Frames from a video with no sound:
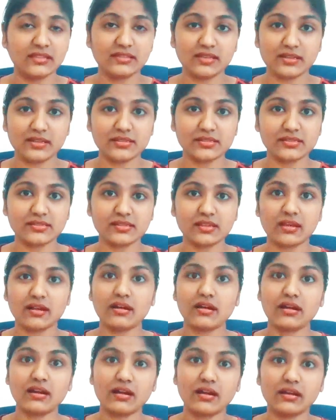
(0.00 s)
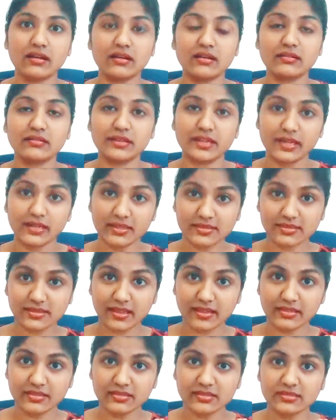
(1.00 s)
That is, uh, data
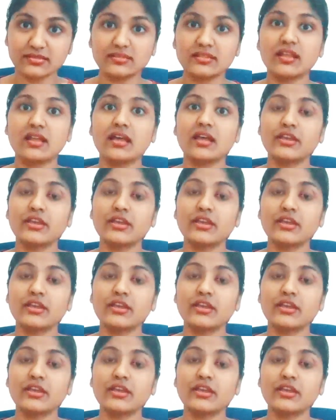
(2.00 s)
science